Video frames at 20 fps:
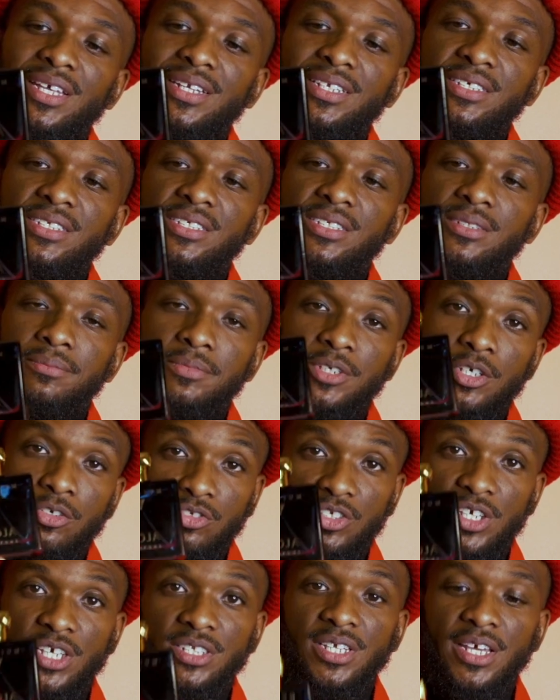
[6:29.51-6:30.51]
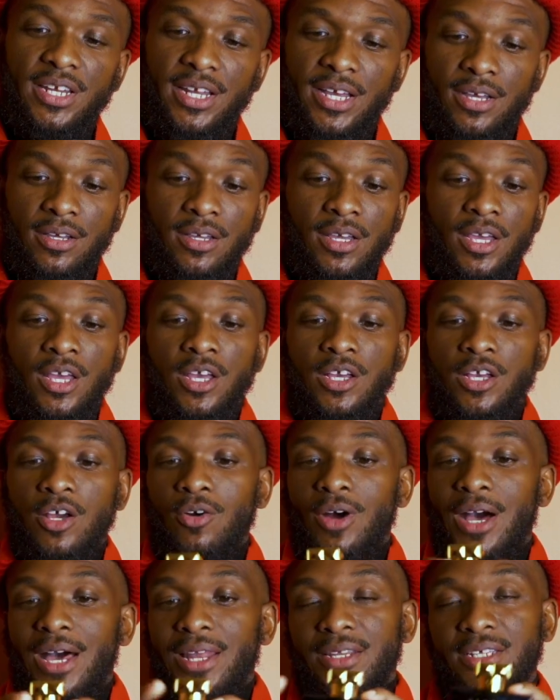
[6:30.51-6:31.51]
Elysium. Go check that out.
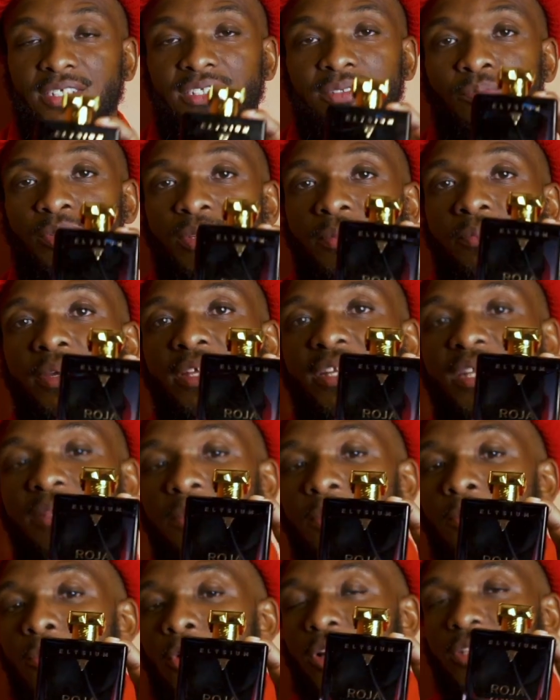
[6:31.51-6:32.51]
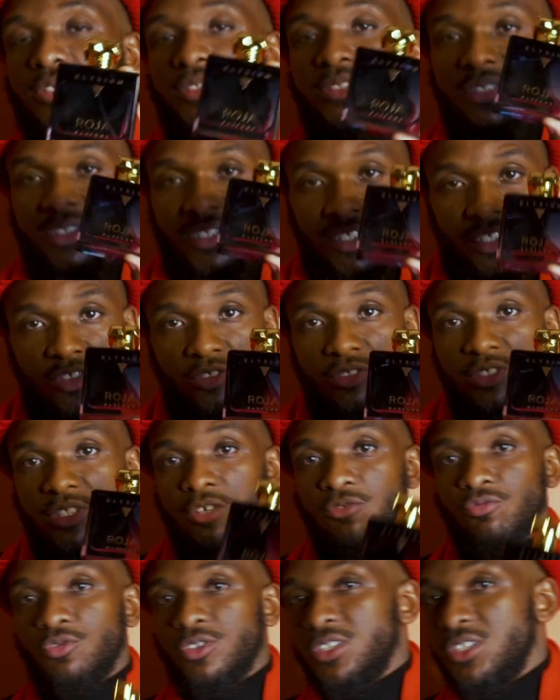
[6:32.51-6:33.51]
Go holler at some people at Neiman Marcus and get
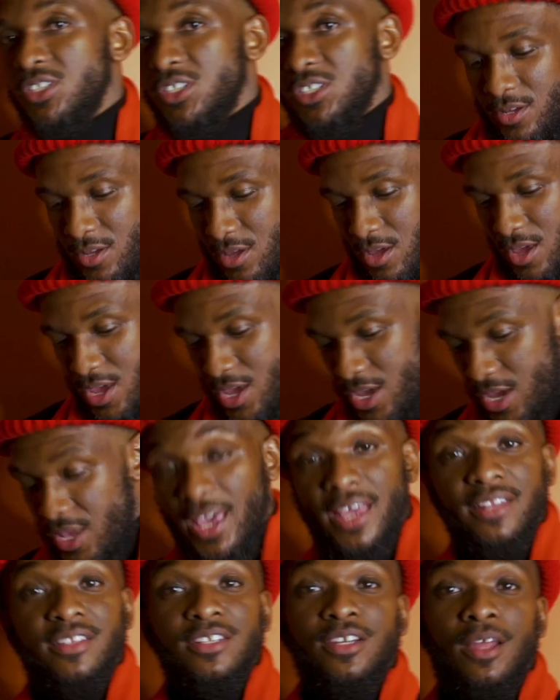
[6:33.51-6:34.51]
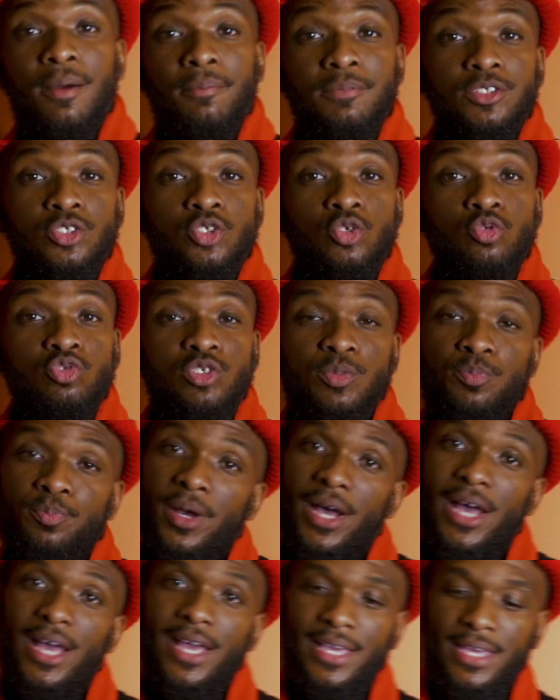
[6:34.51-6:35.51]
yourself one of these. And at the number two
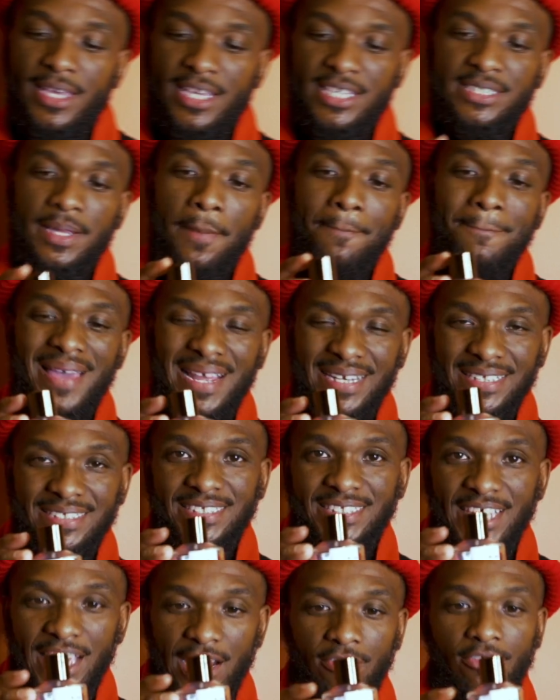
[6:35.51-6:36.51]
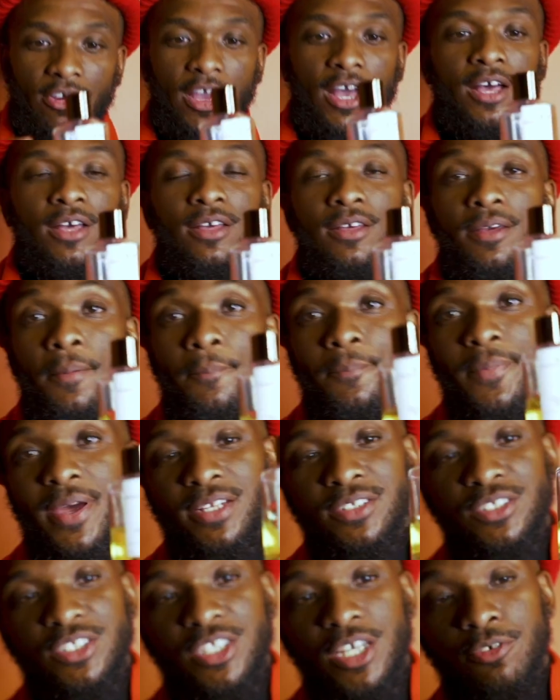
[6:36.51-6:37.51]
spot is Mancera.
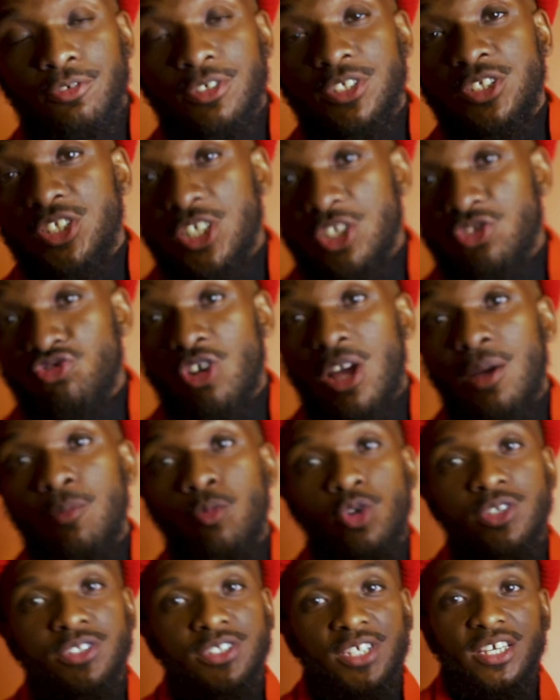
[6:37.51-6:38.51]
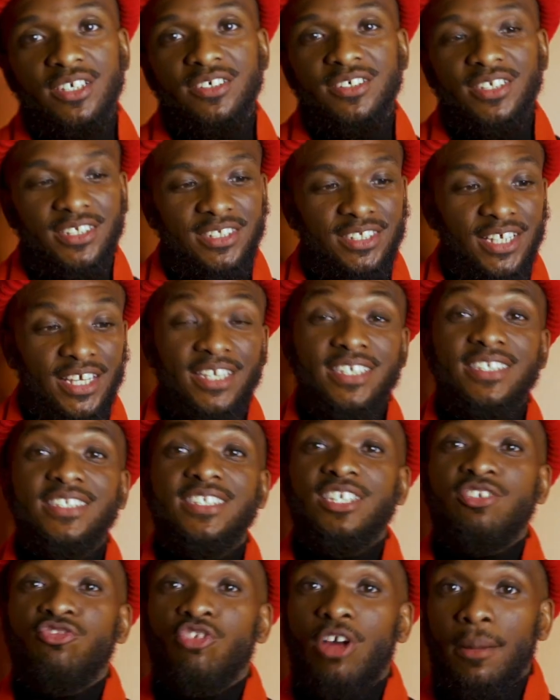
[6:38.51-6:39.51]
Mancera Cedrat Boise, or they say
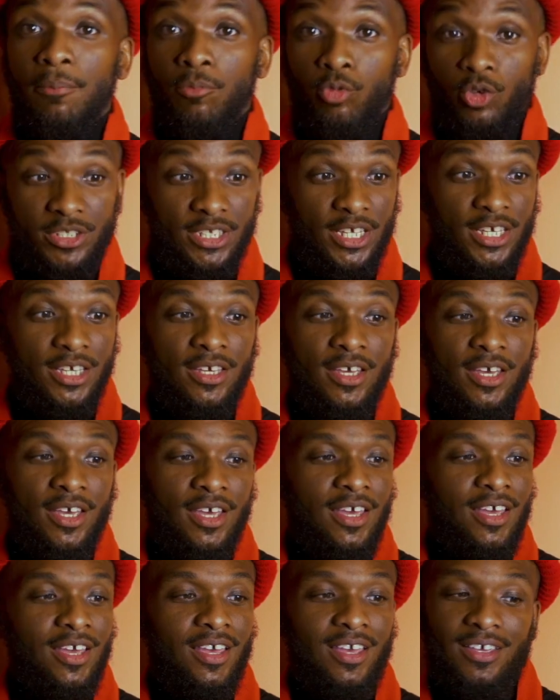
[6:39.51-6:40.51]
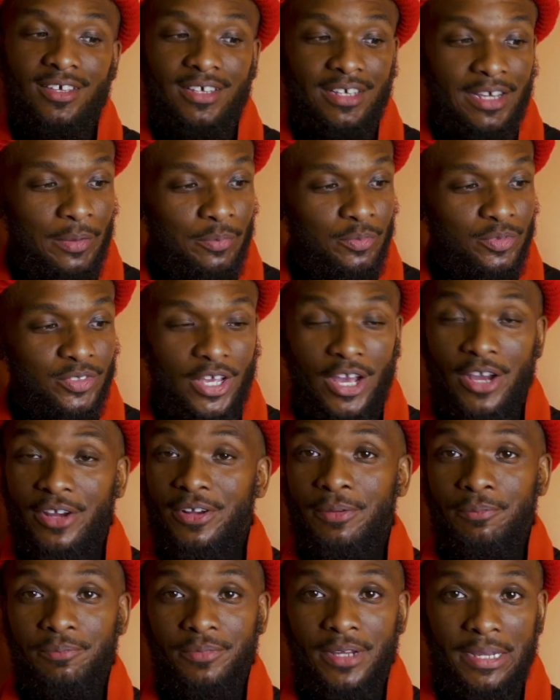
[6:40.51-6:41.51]
Cedrat Boise. I'm
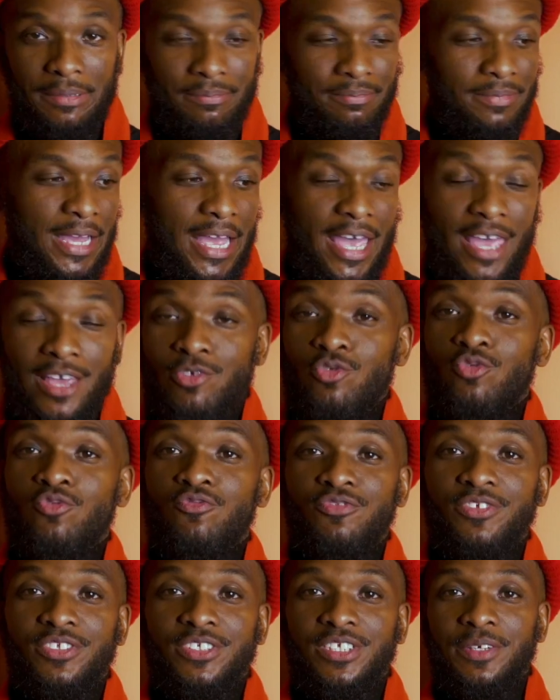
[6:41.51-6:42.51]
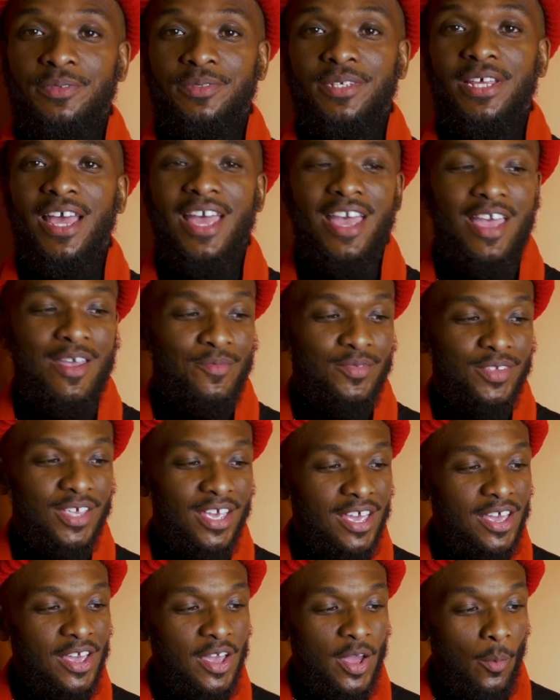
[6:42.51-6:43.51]
sorry, I'm, I'm I goofy sometimes,
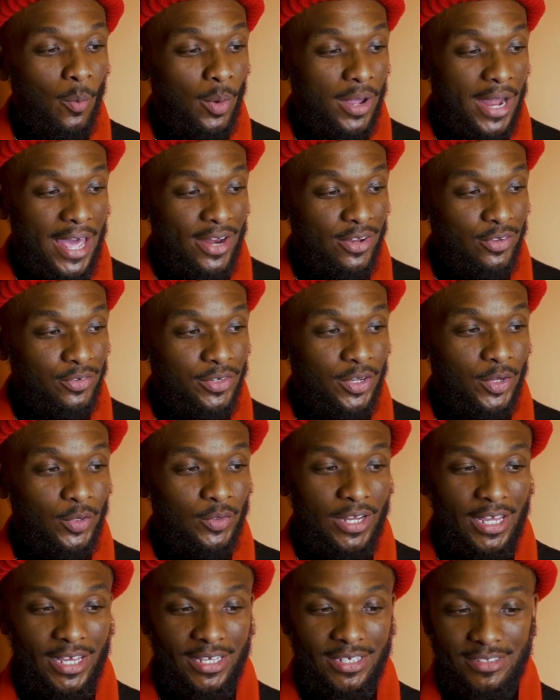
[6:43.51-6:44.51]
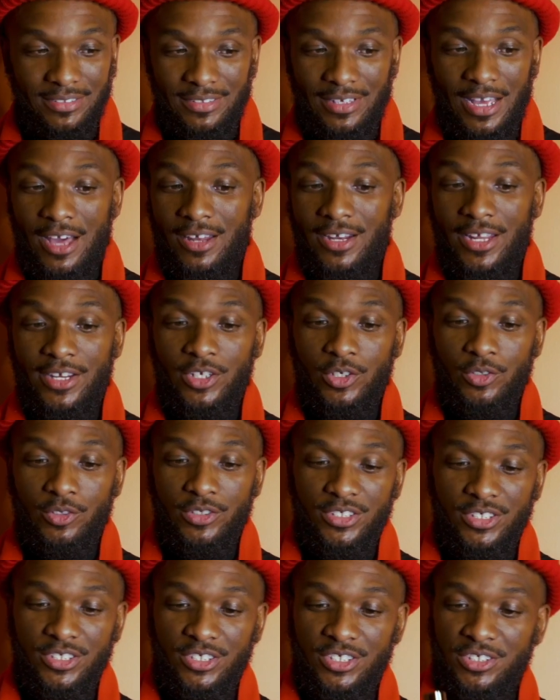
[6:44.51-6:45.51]
but I don't know. Like all I
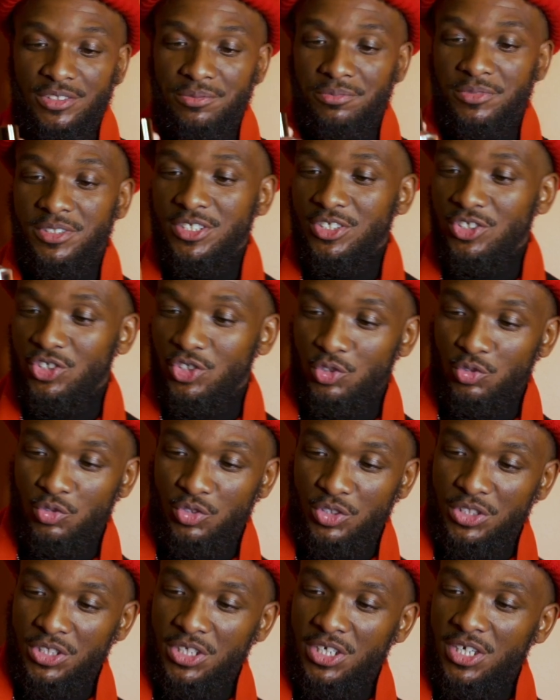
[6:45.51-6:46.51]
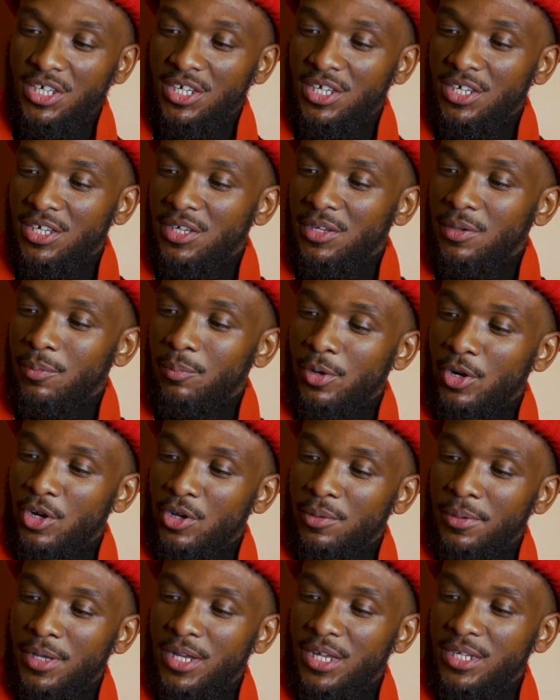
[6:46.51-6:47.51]
know is this is some good juice.
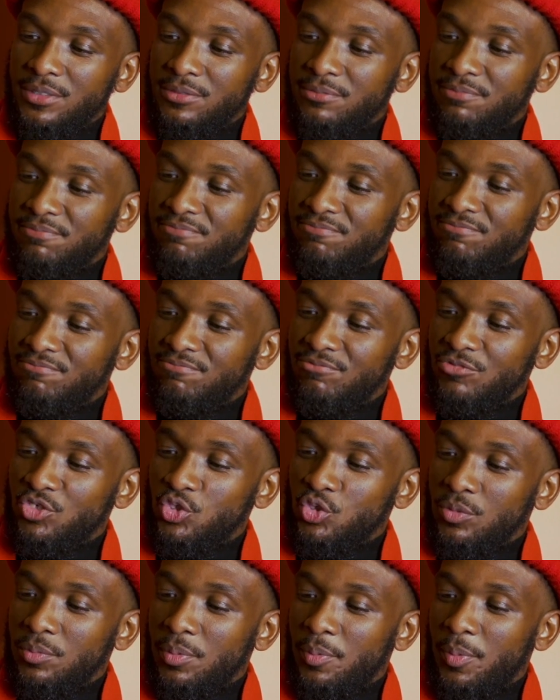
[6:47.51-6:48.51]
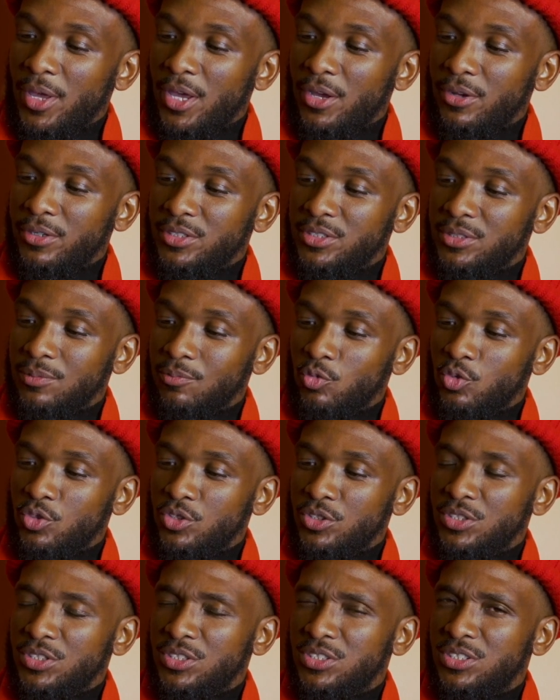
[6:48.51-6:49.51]
Bergamot, juniper berries, some
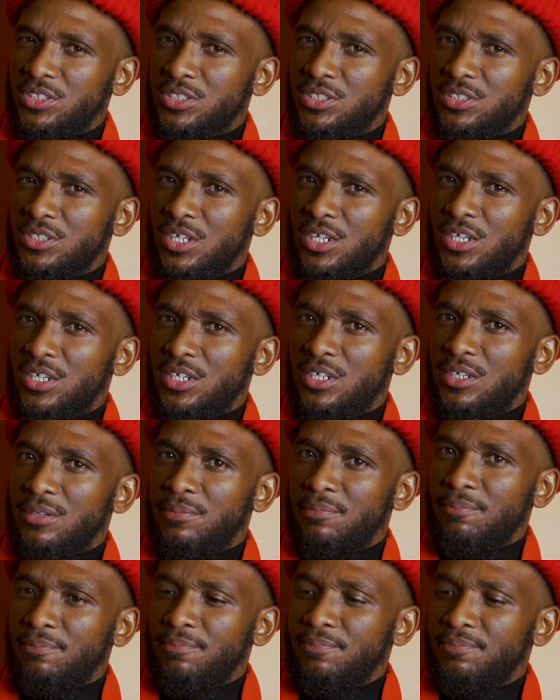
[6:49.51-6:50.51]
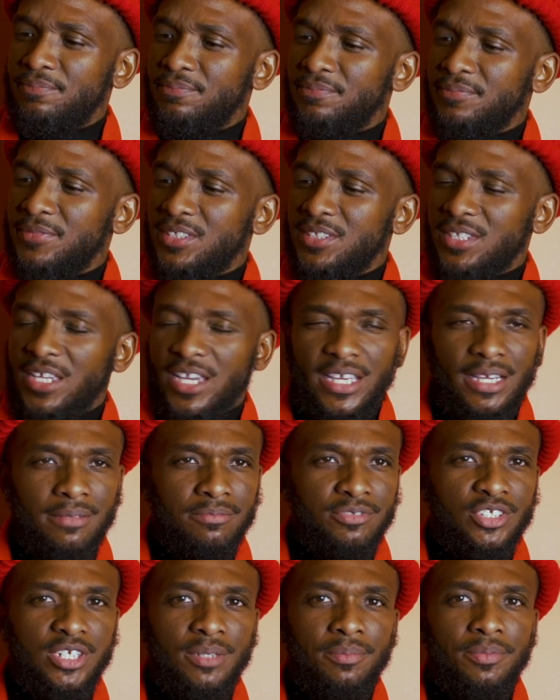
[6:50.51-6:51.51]
woods. Um, dang,
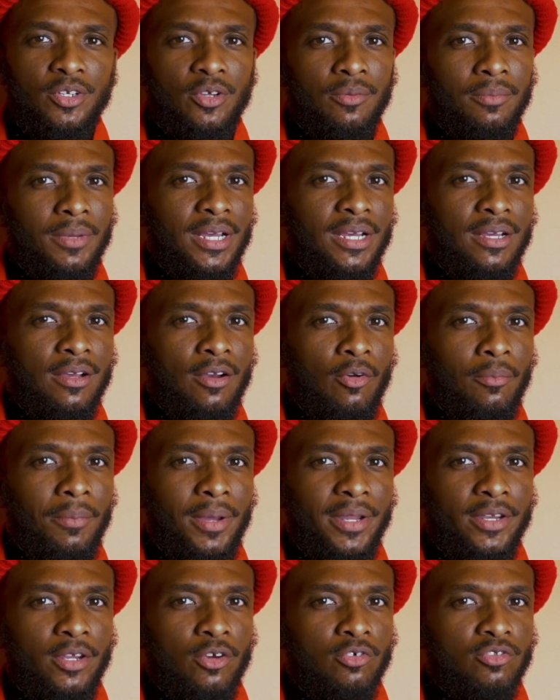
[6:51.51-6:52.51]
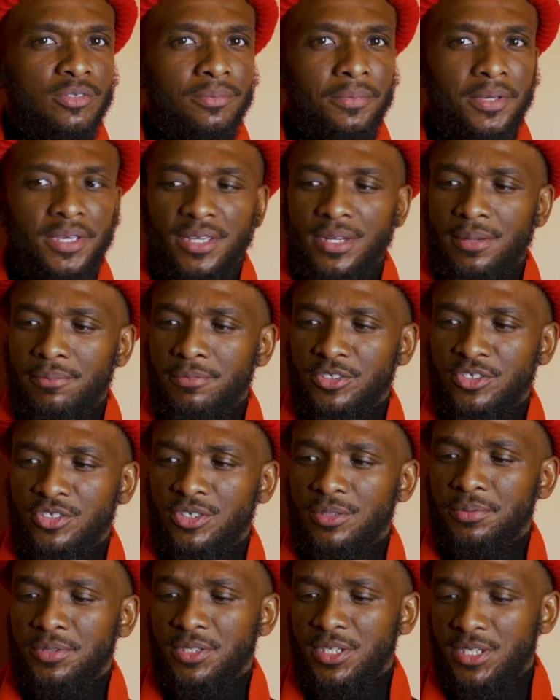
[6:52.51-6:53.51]
I'm slipping on my on my notes, man. I've been
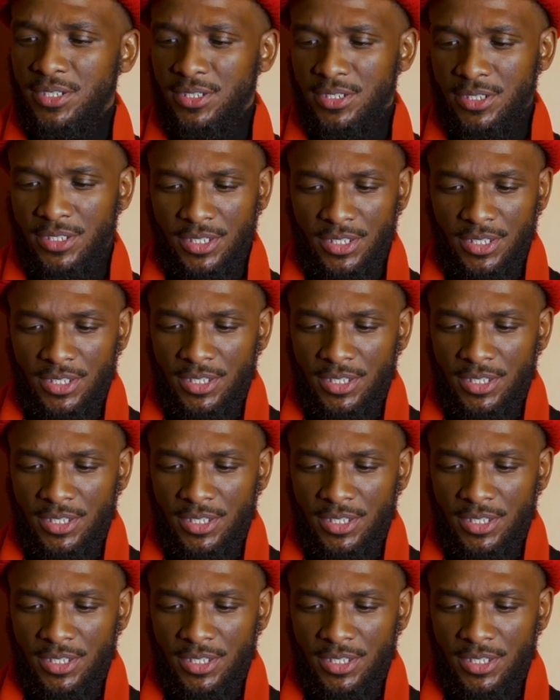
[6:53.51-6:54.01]
slipping lately.